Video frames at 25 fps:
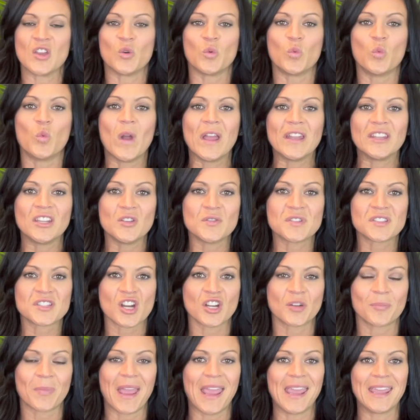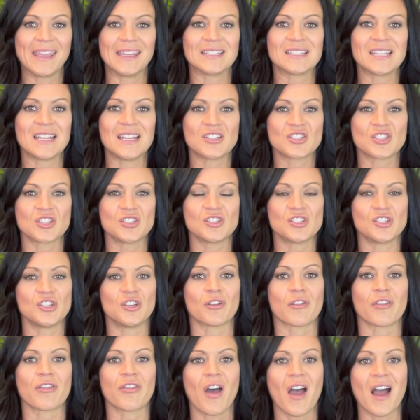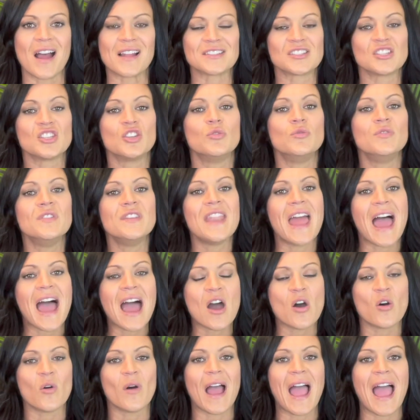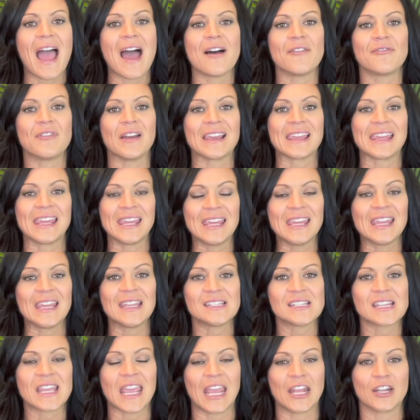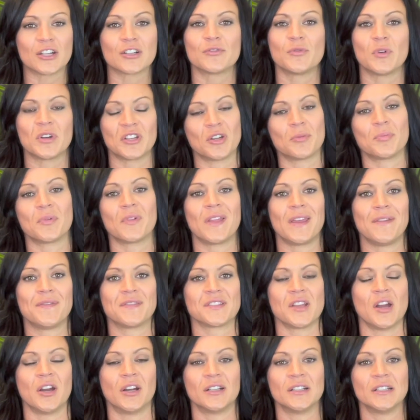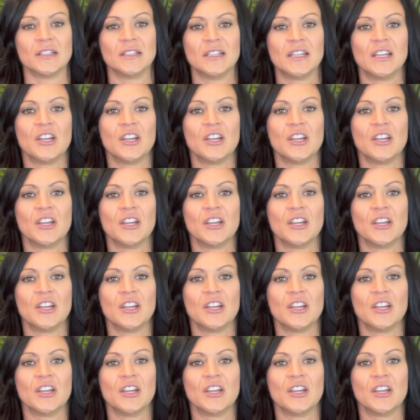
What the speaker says: When you start paying attention to your thoughts, you now have a key indicator of what your beliefs are.